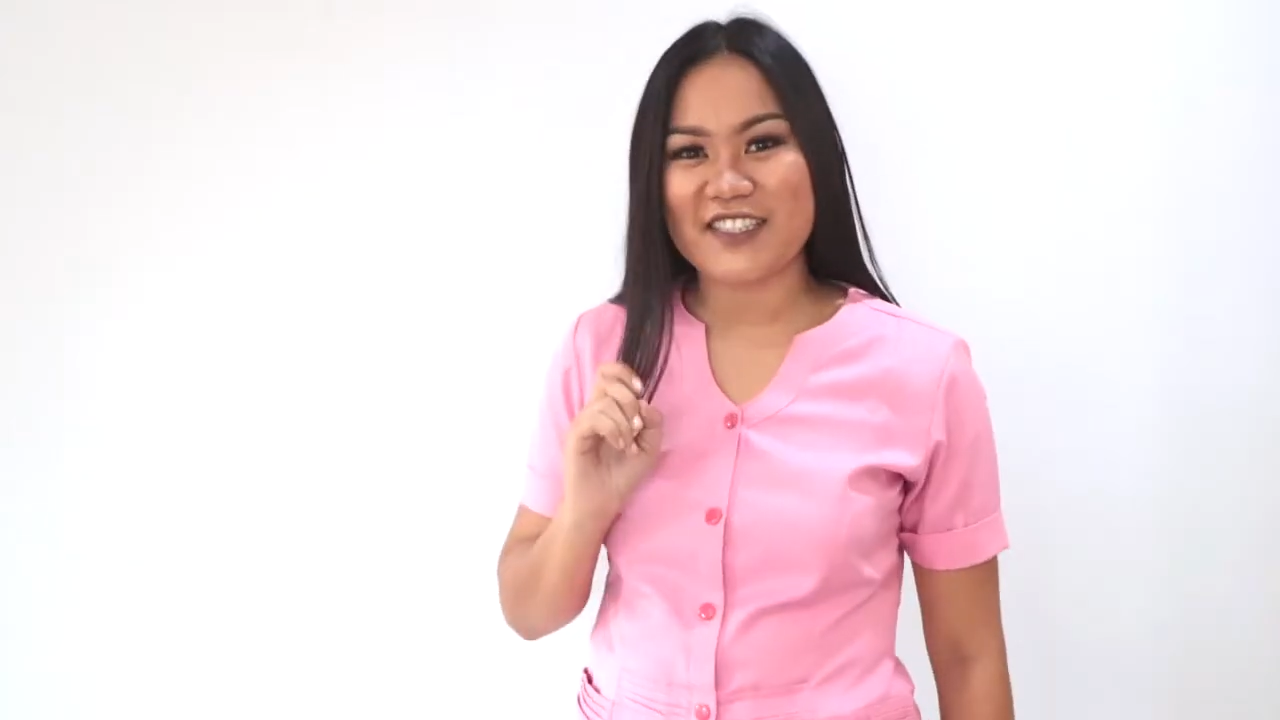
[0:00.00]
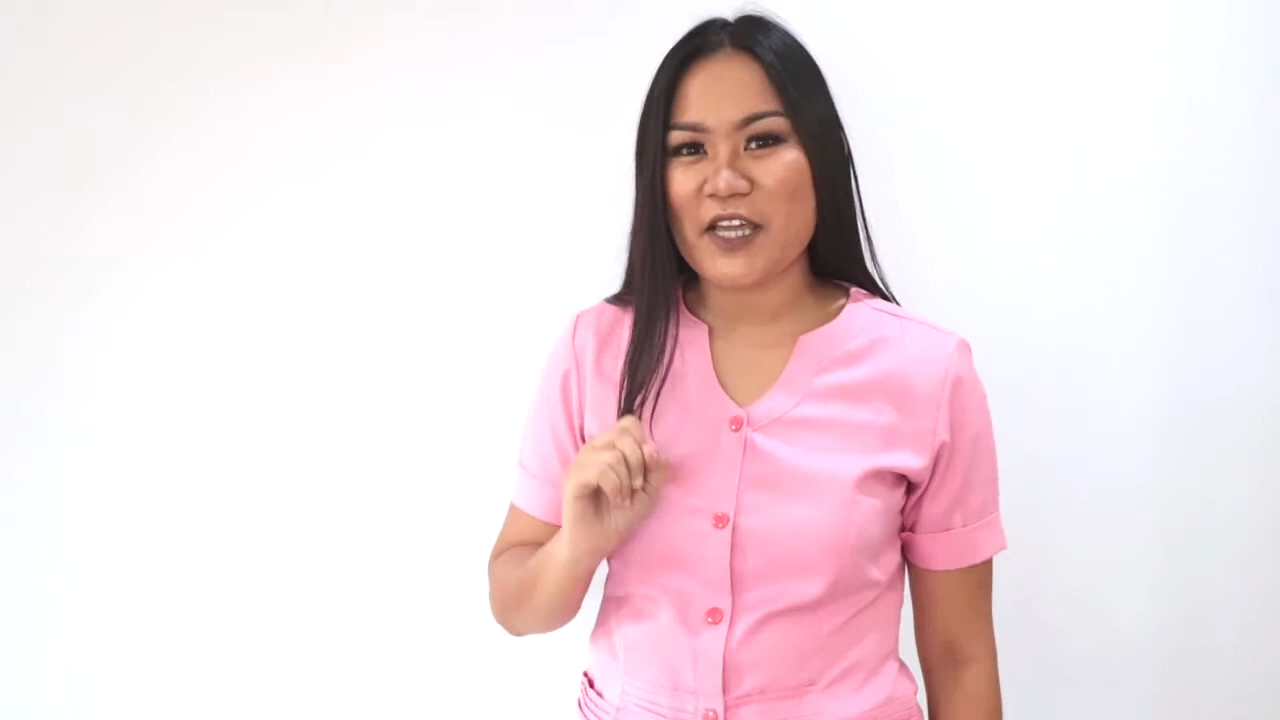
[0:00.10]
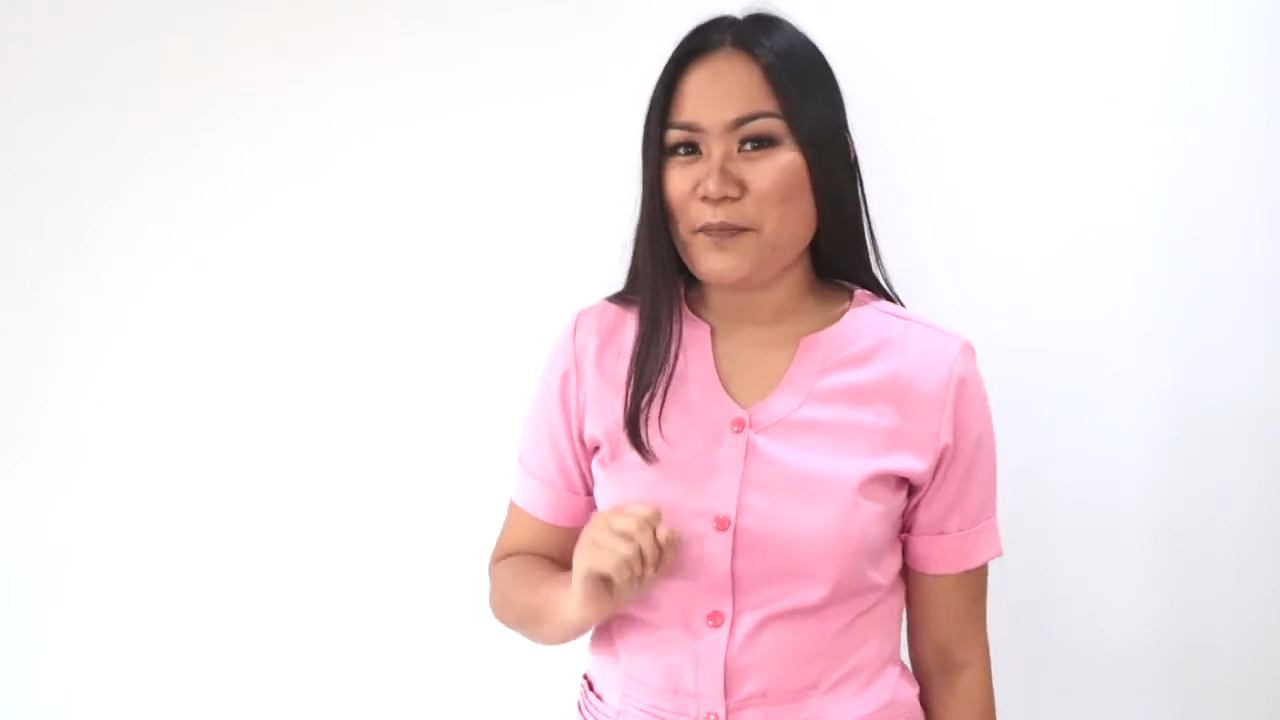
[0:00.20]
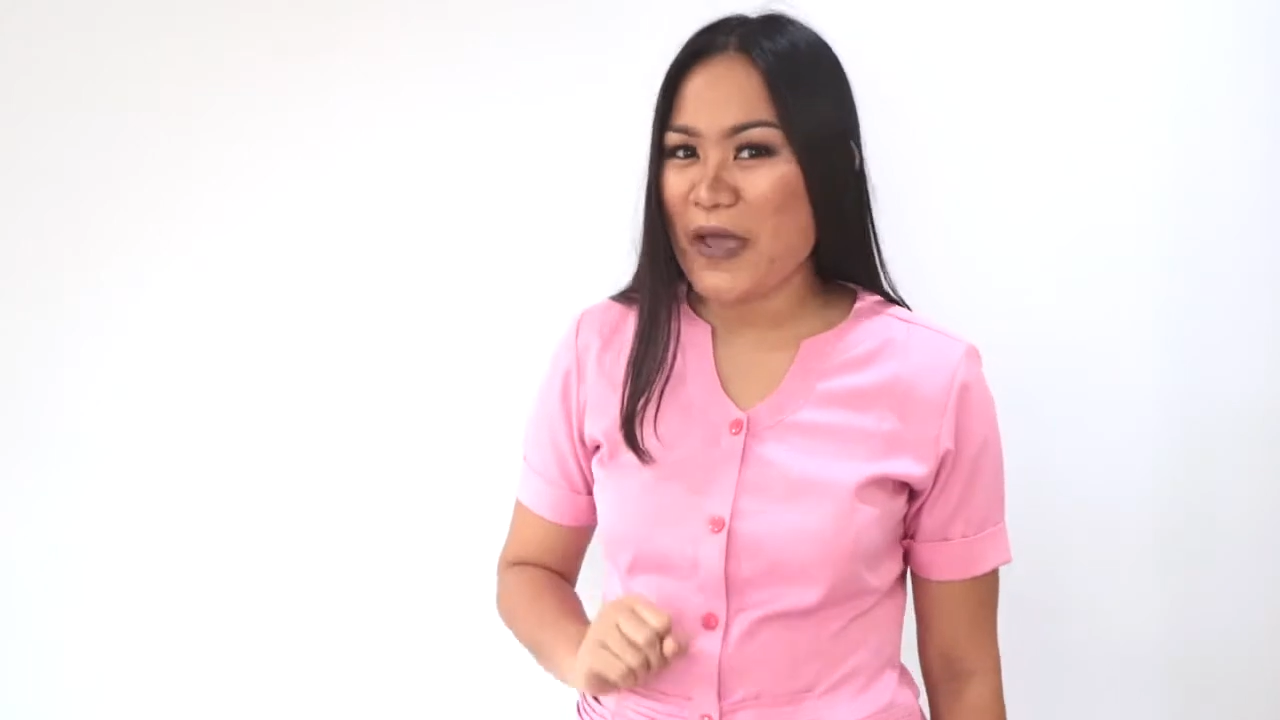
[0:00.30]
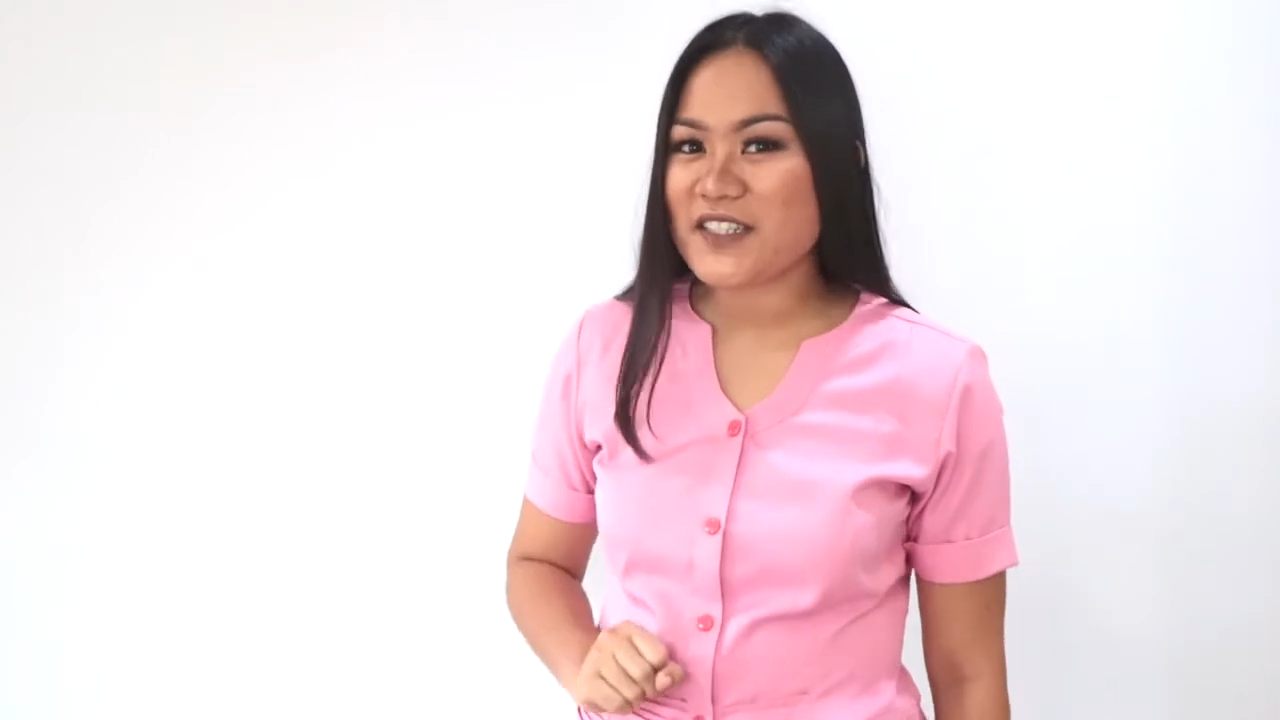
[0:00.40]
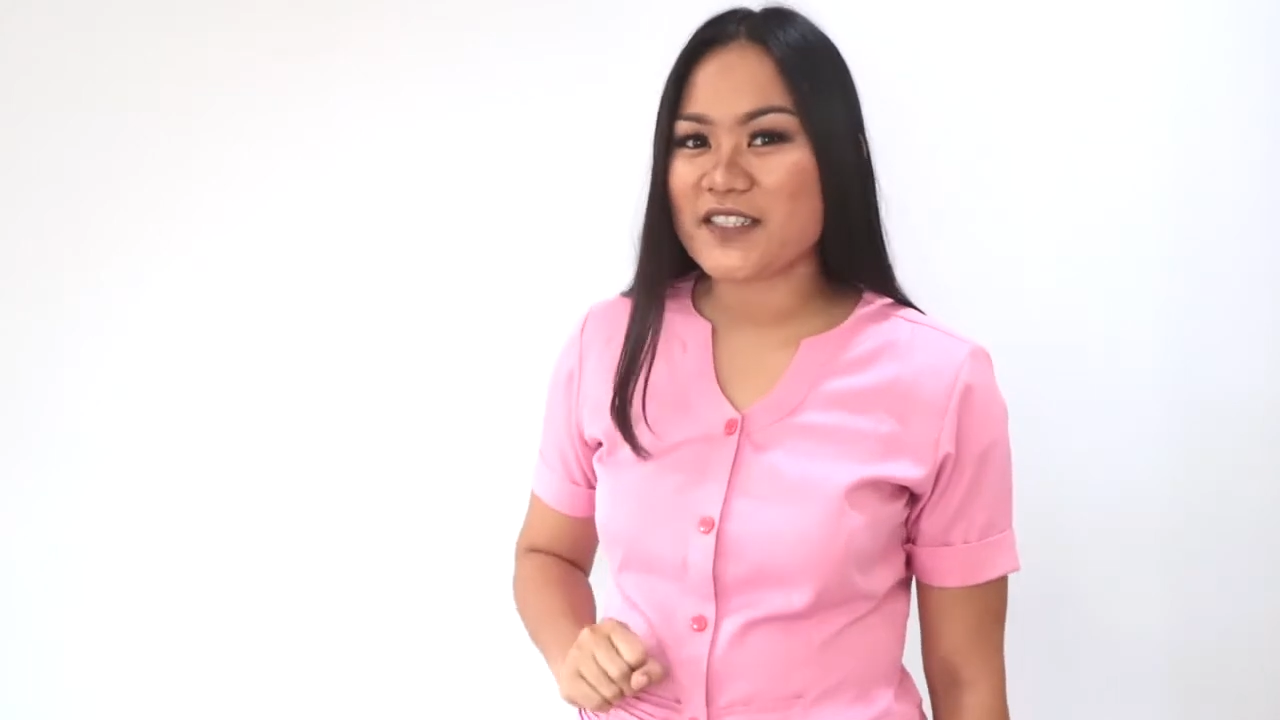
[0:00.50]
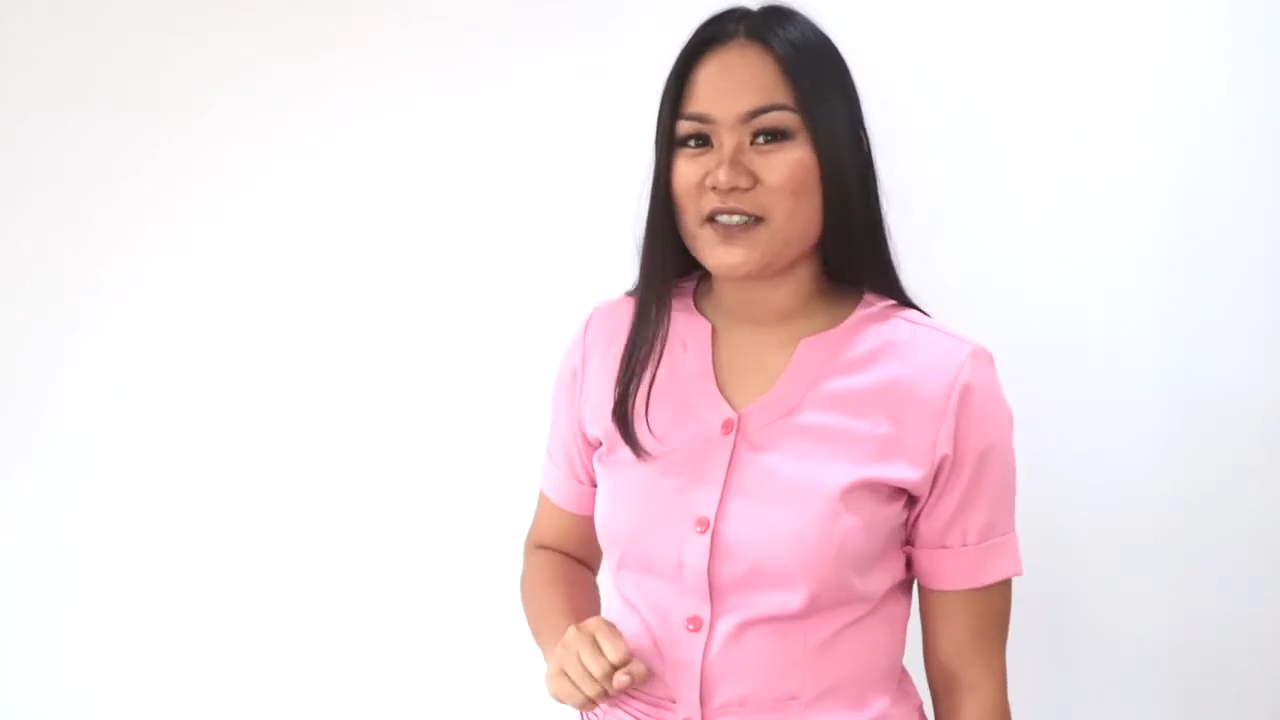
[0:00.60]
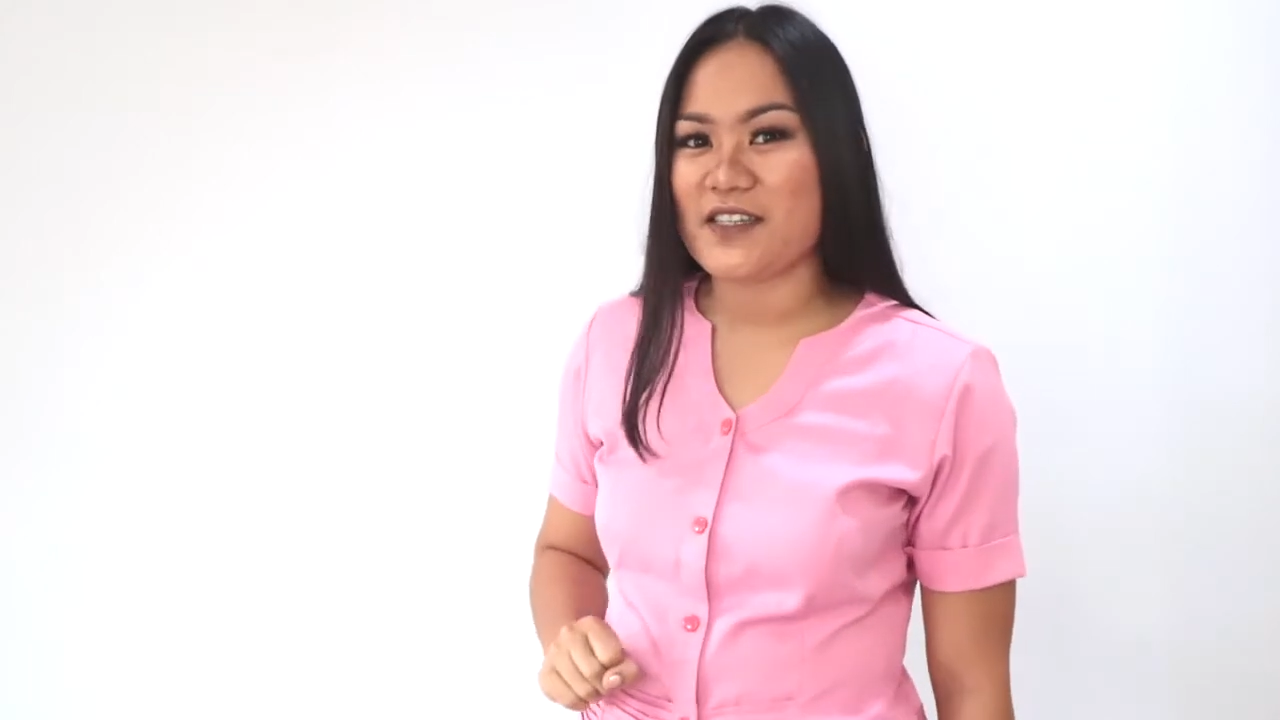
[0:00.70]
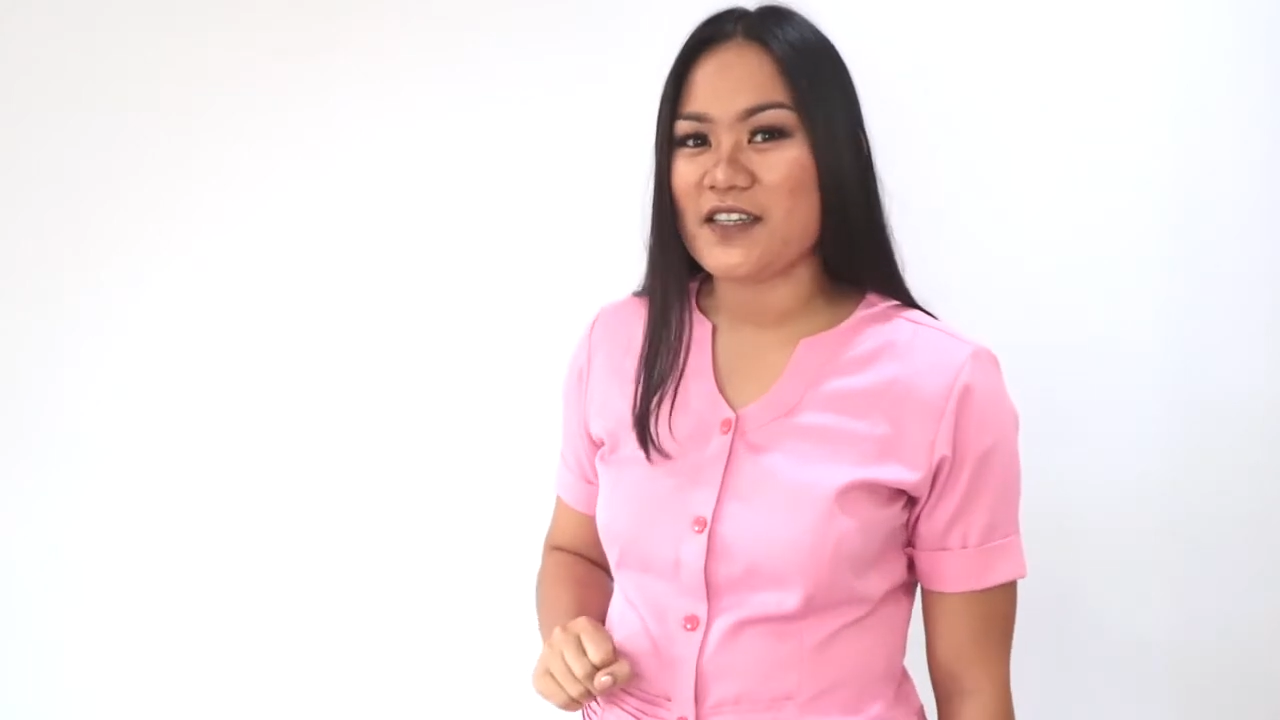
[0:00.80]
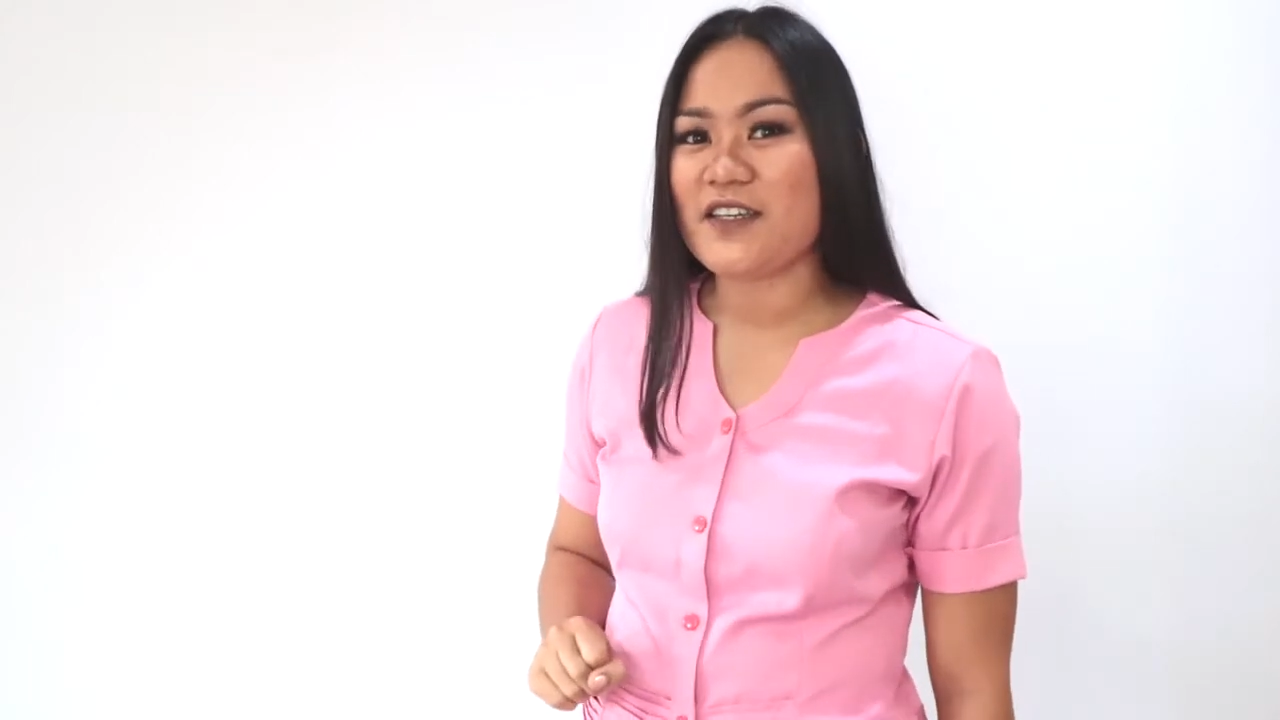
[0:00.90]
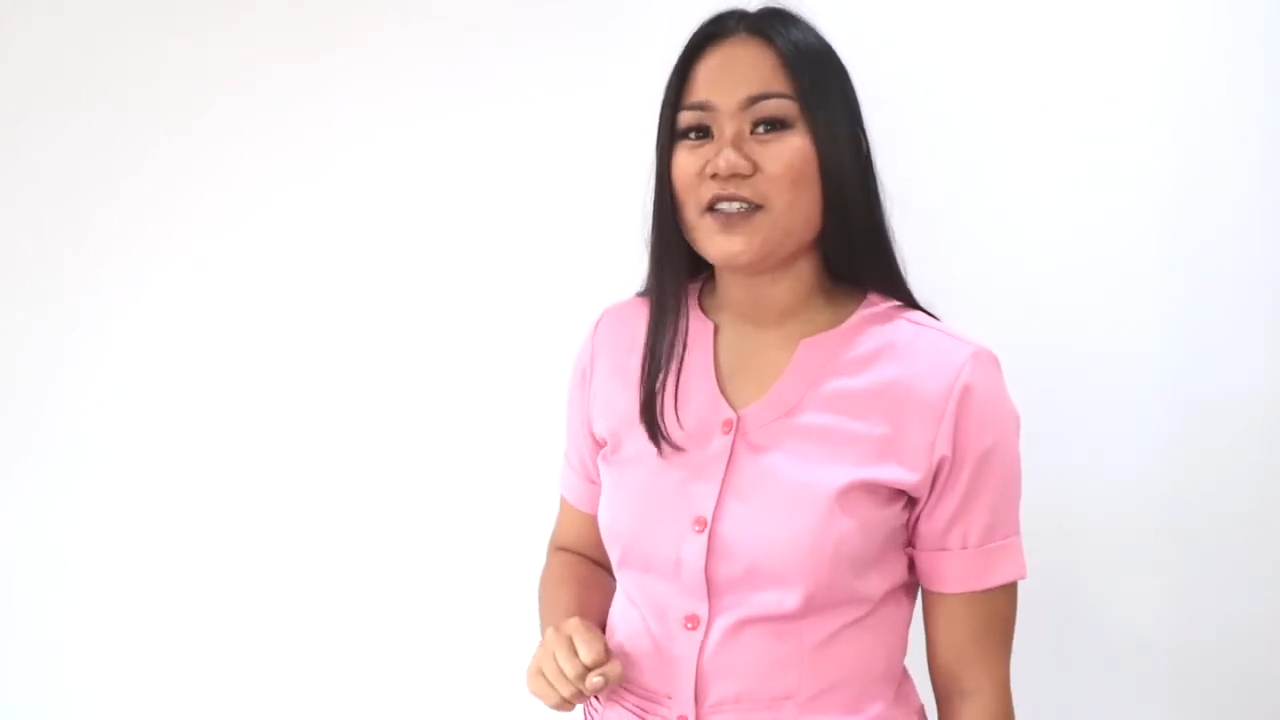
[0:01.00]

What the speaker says: capacity